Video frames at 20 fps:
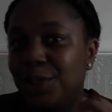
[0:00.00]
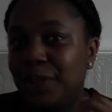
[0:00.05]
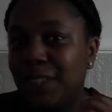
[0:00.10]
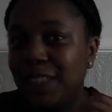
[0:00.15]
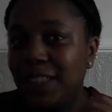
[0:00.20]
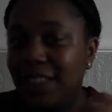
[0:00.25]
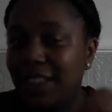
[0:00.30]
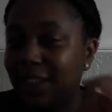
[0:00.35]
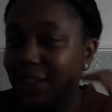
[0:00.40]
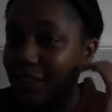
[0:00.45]
I
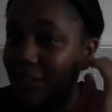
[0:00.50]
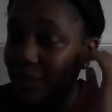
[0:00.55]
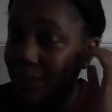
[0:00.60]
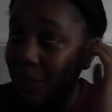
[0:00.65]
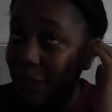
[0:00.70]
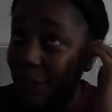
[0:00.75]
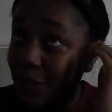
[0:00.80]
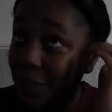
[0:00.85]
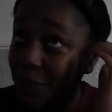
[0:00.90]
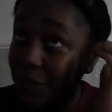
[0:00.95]
think that was a little
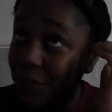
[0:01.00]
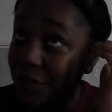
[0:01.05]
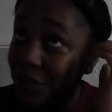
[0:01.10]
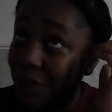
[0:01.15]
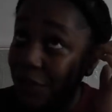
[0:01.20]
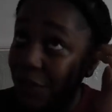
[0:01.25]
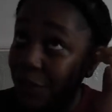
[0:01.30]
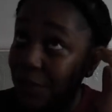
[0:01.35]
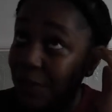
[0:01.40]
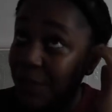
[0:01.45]
bit
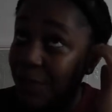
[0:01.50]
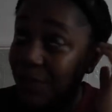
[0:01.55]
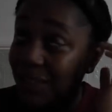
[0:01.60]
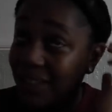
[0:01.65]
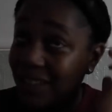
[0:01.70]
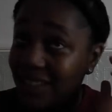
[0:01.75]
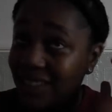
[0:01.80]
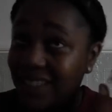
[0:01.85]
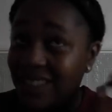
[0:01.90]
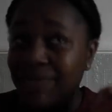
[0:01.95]
altruistic of me
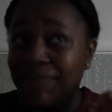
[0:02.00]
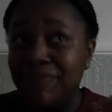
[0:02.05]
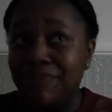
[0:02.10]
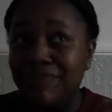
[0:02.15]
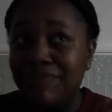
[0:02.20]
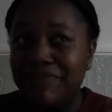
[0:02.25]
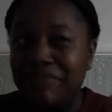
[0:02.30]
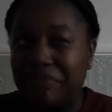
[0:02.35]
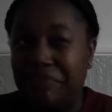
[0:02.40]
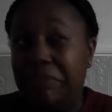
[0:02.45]
because
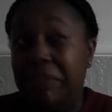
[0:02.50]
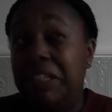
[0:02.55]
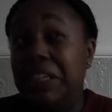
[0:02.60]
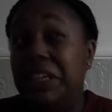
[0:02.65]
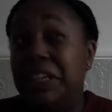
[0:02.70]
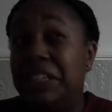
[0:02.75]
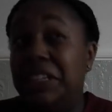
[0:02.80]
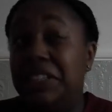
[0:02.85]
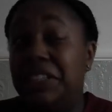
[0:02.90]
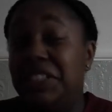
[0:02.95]

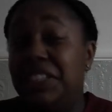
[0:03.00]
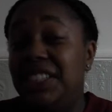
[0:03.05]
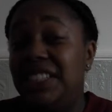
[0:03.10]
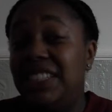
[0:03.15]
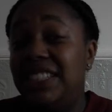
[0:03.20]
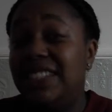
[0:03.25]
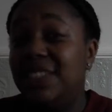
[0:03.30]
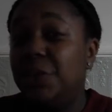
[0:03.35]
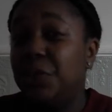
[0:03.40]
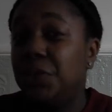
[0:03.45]
kind of
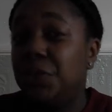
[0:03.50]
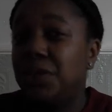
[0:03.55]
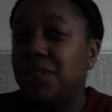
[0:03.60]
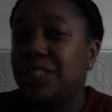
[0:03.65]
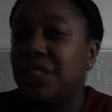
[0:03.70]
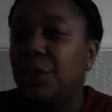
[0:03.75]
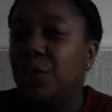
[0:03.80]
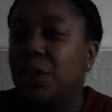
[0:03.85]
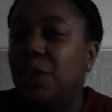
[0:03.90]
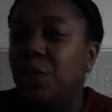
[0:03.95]
cheating, also
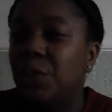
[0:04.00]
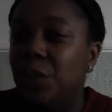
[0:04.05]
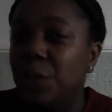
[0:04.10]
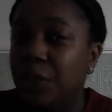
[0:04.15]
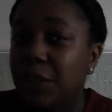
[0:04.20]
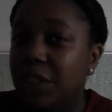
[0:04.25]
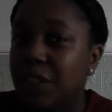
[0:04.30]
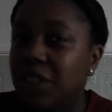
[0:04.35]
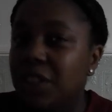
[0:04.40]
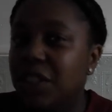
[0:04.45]
didn't really bring
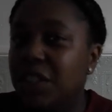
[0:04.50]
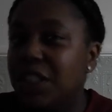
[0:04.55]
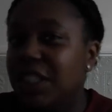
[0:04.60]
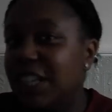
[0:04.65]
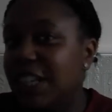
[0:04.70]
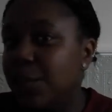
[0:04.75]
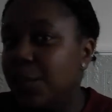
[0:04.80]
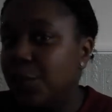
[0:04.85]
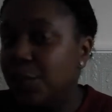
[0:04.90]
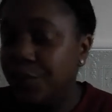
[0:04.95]
much to the
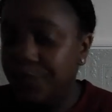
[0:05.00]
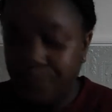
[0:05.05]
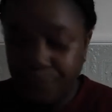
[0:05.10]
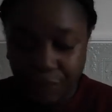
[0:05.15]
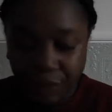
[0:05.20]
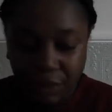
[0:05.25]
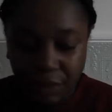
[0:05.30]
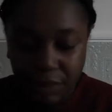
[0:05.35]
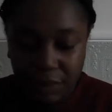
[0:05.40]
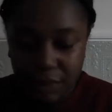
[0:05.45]
table.
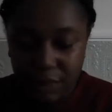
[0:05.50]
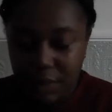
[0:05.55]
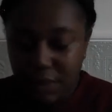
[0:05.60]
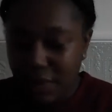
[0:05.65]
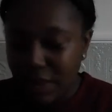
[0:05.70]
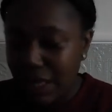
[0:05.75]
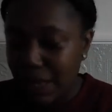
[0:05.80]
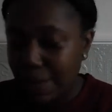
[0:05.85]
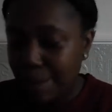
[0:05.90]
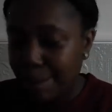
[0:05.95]

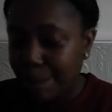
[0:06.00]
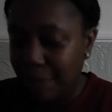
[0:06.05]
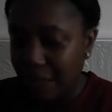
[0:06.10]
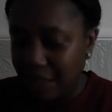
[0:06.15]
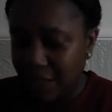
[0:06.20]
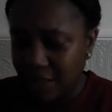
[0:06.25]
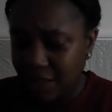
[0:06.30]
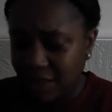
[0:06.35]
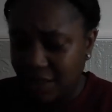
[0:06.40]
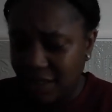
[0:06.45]

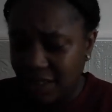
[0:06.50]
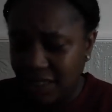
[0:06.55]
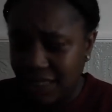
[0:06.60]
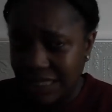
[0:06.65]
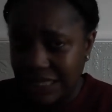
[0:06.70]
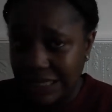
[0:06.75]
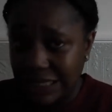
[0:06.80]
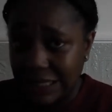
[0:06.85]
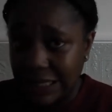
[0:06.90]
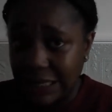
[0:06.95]
But this
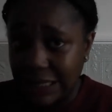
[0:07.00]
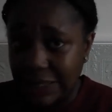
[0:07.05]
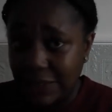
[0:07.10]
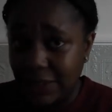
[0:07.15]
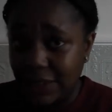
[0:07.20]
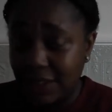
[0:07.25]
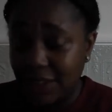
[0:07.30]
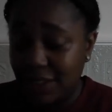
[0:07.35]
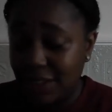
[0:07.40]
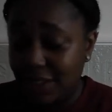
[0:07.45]
is a
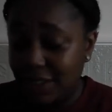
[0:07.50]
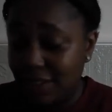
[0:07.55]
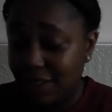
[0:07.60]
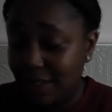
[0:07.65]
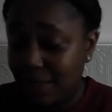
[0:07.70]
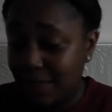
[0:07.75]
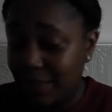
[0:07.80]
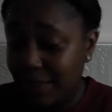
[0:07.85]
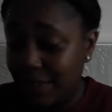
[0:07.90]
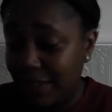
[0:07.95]
seriously nice
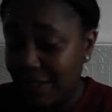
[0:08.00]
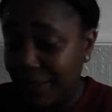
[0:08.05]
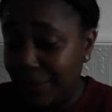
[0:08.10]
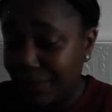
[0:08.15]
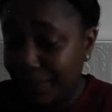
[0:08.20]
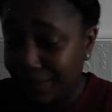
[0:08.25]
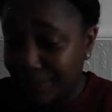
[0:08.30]
cup of tea.